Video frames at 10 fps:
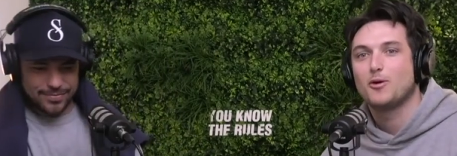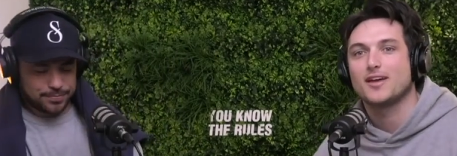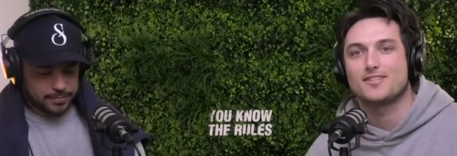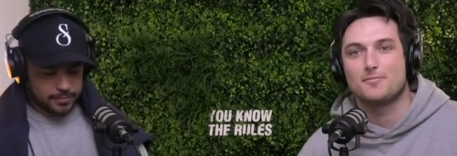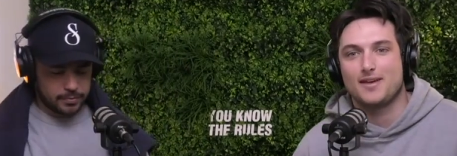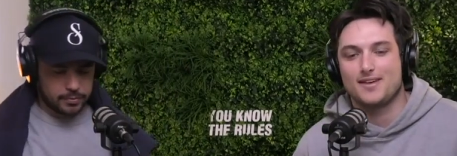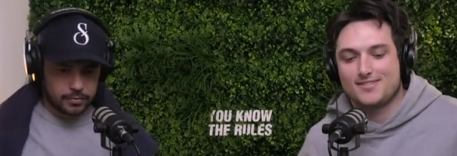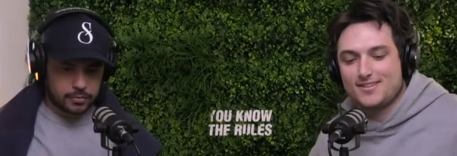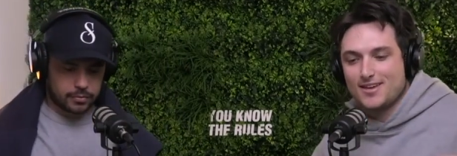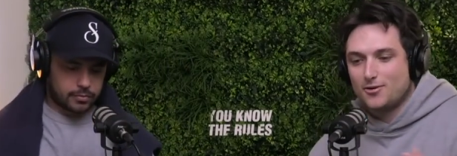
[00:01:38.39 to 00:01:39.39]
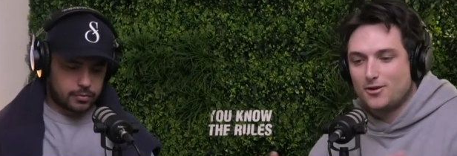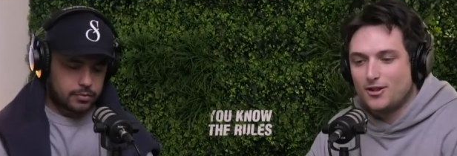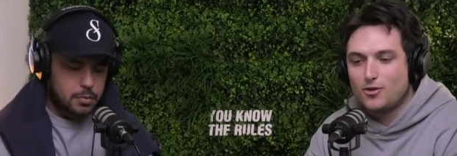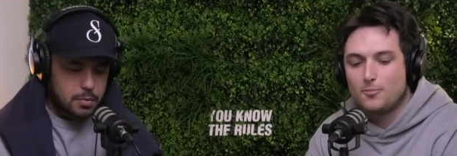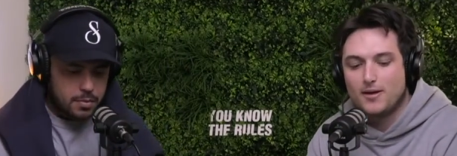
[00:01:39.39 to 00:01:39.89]
Speaker 1: get to the BSC deal in a
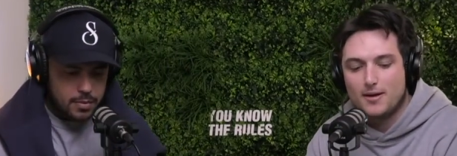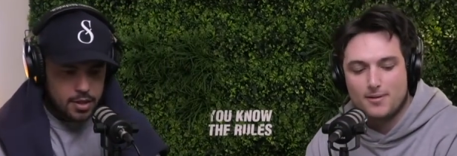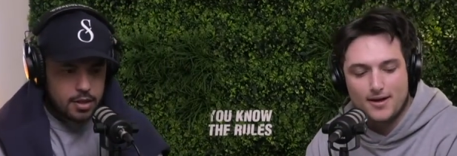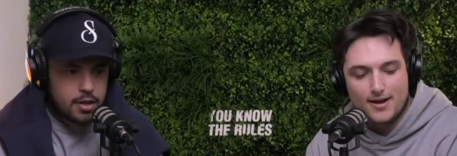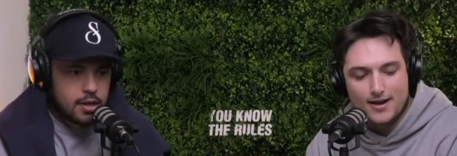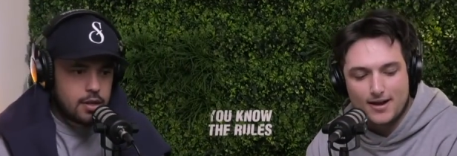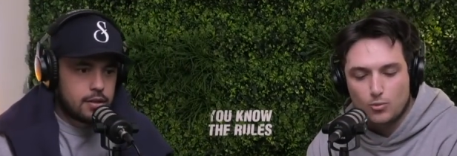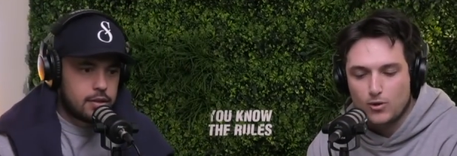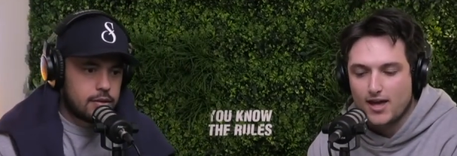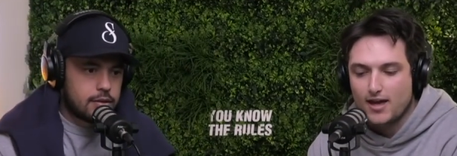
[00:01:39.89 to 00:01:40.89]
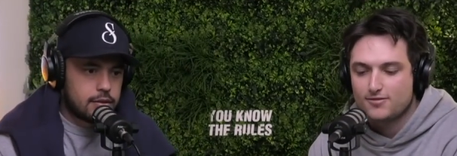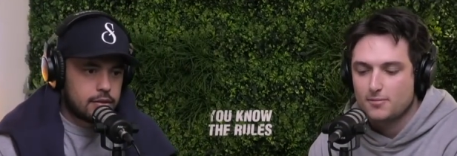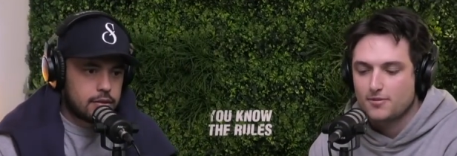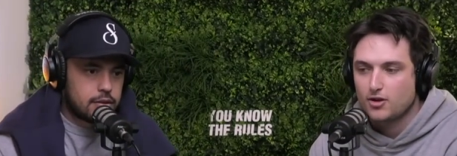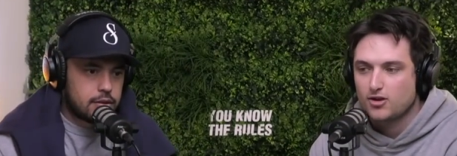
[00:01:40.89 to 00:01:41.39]
little bit, but we have something
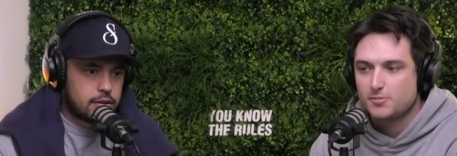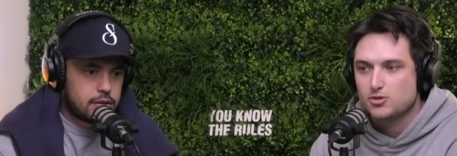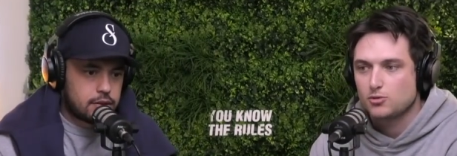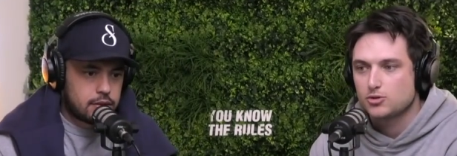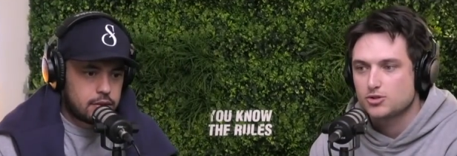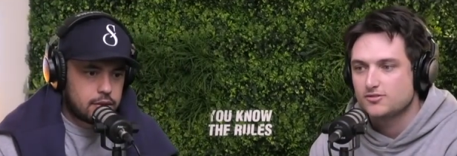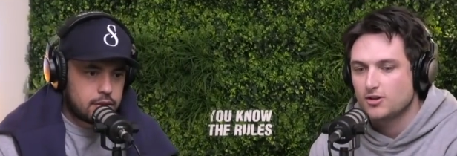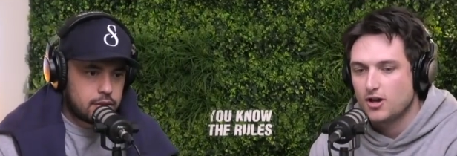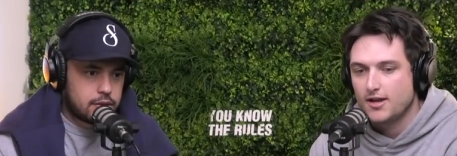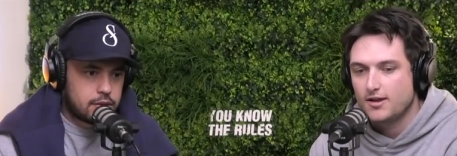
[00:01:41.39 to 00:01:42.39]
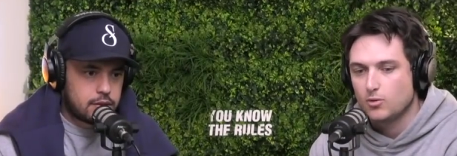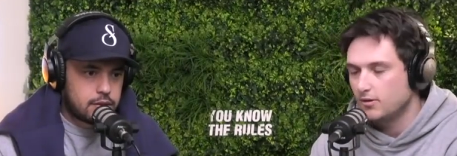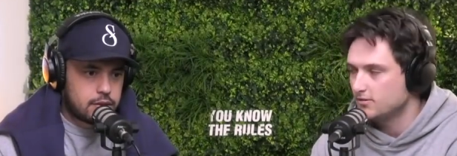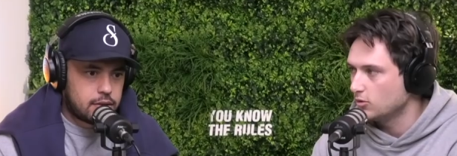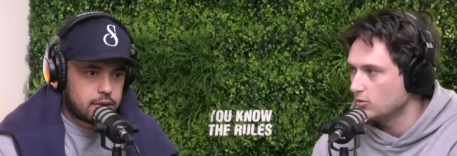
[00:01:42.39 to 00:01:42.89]
very special launching tonight. Well,
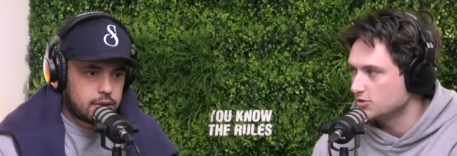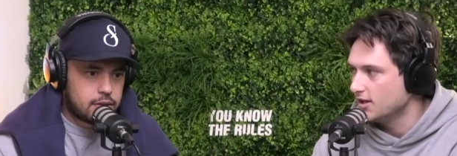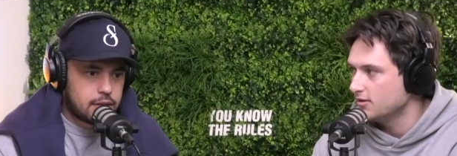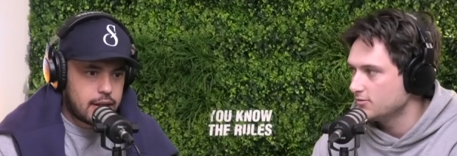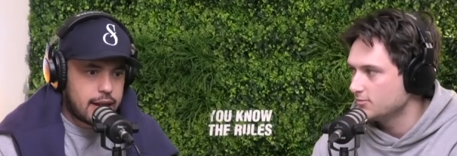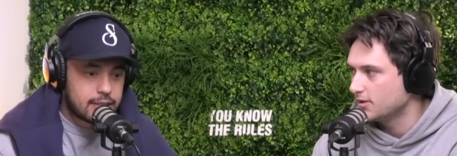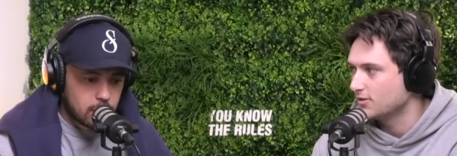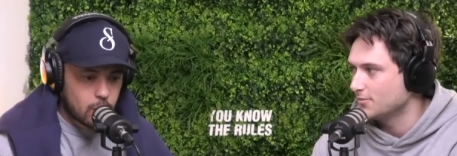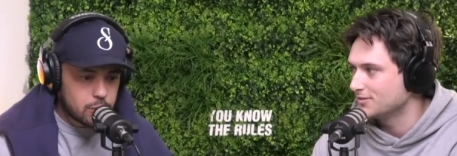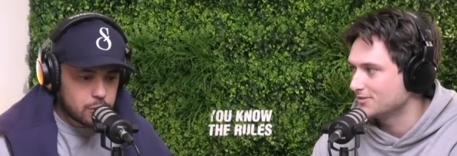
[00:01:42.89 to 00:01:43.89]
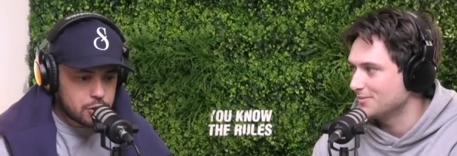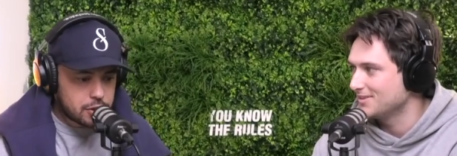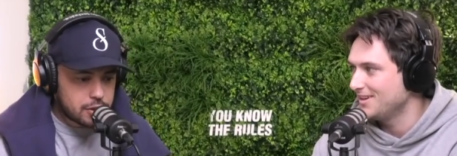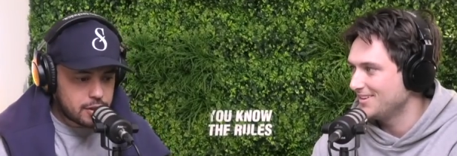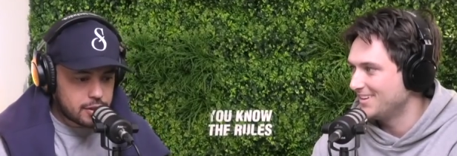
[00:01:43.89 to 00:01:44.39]
it's launched now. It's launched. Comes
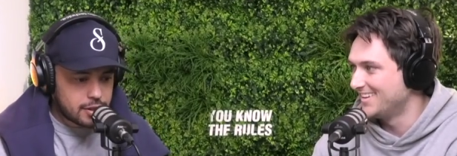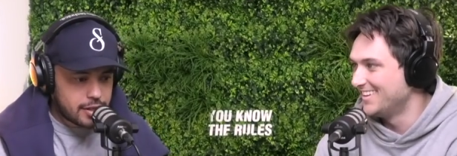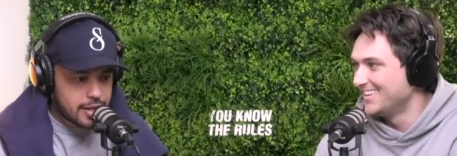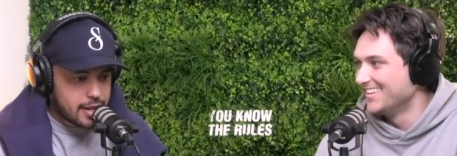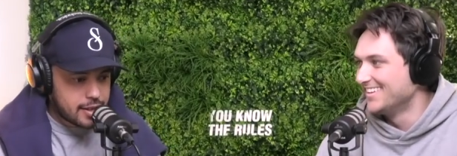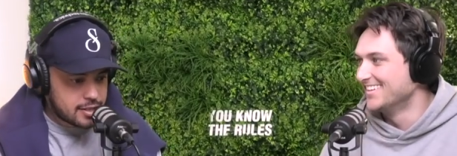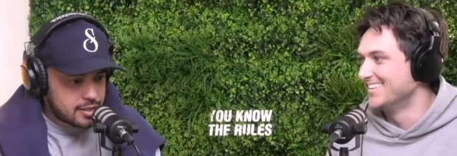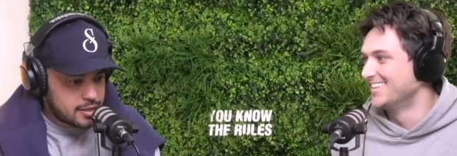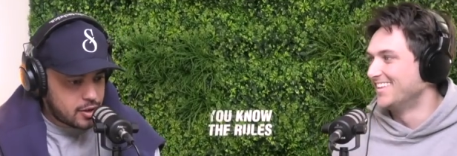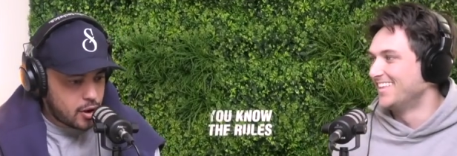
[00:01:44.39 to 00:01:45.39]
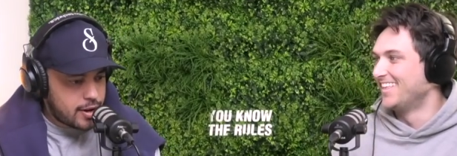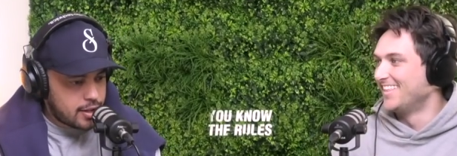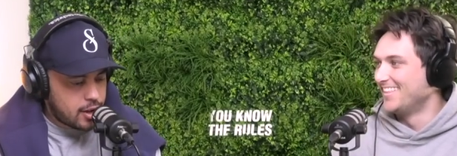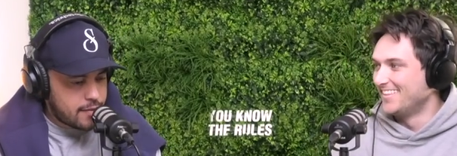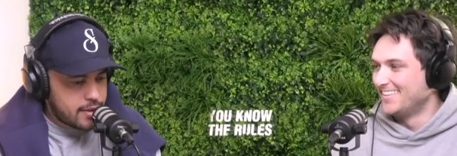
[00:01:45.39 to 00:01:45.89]
out.
Speaker 2: so, yeah, this is going now
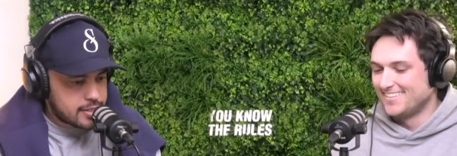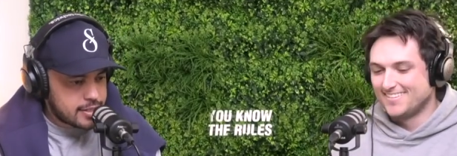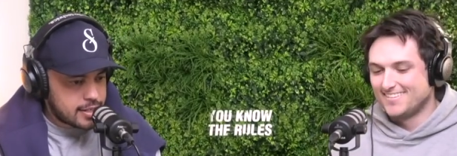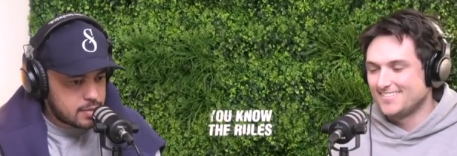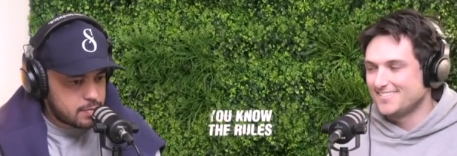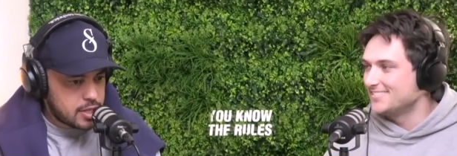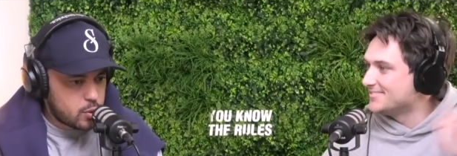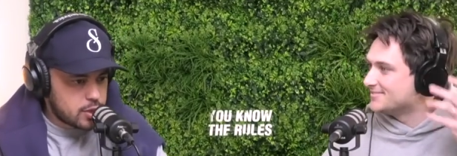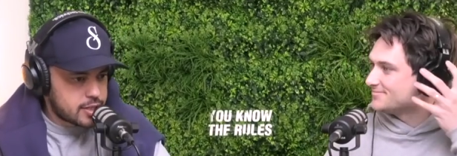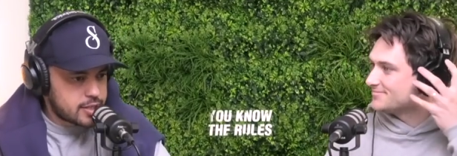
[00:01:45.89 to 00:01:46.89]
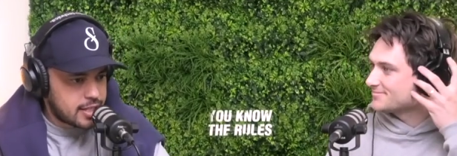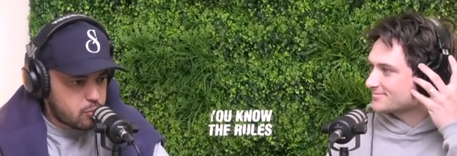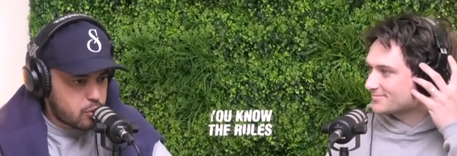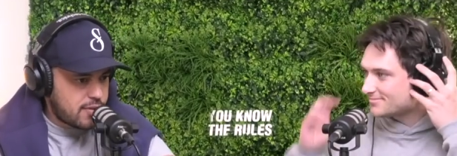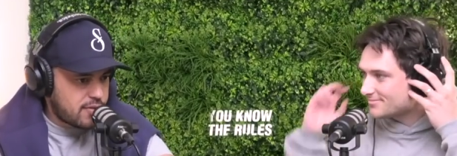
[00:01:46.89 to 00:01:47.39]
live at 6, but you would have just seen the
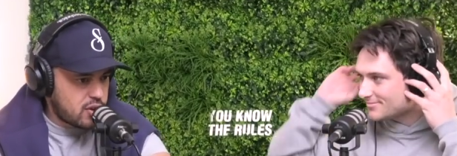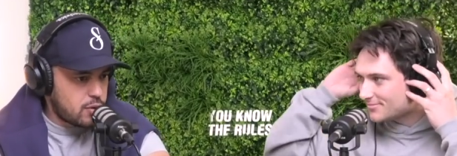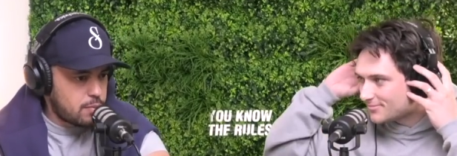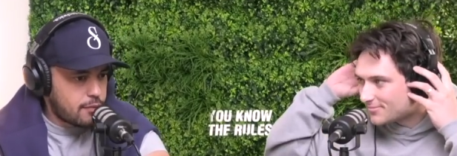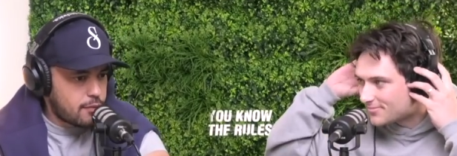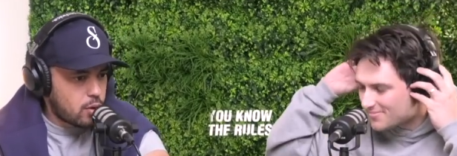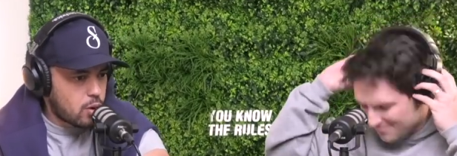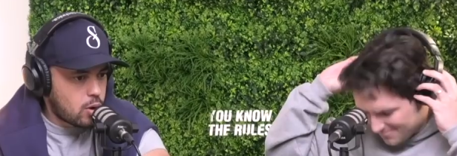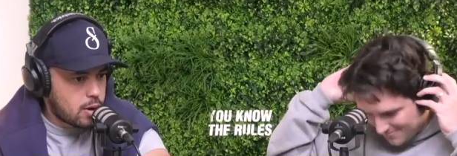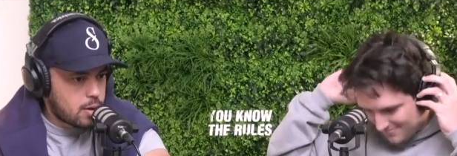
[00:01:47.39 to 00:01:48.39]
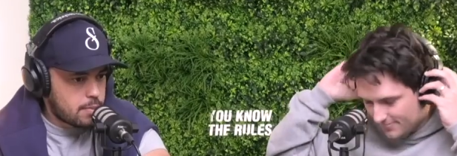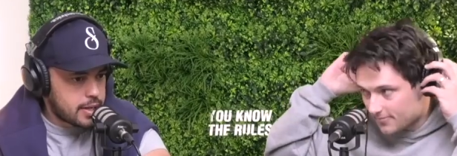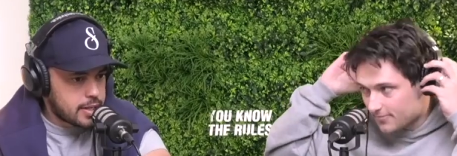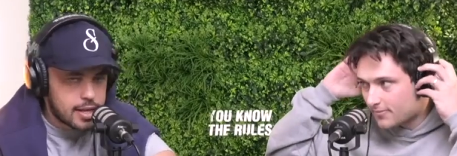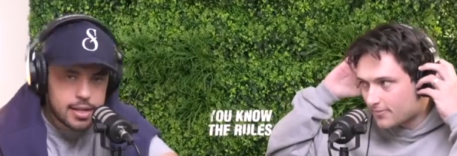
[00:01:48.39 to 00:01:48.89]
preview before. But,
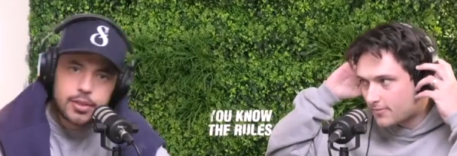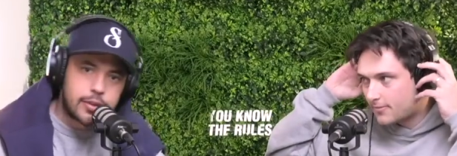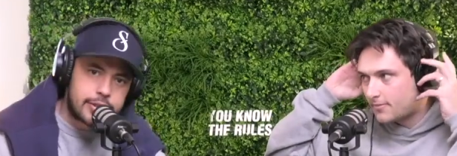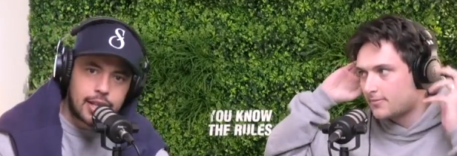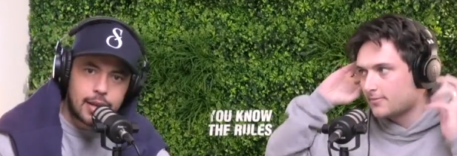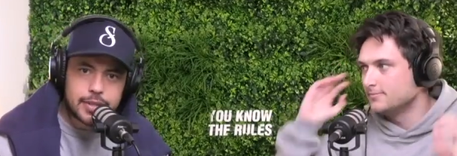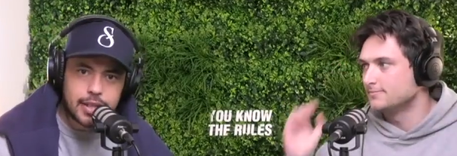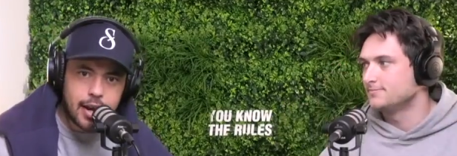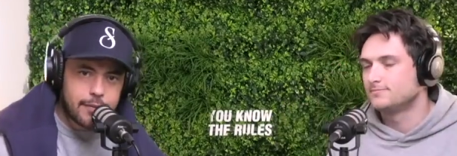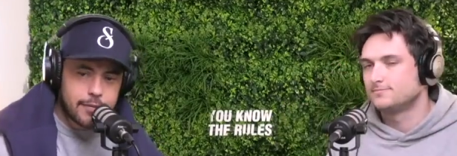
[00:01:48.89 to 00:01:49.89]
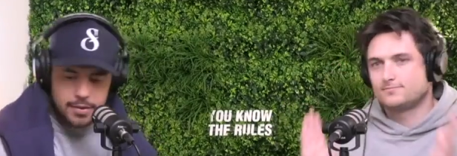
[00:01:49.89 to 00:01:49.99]
yeah, the Doozy Club is live.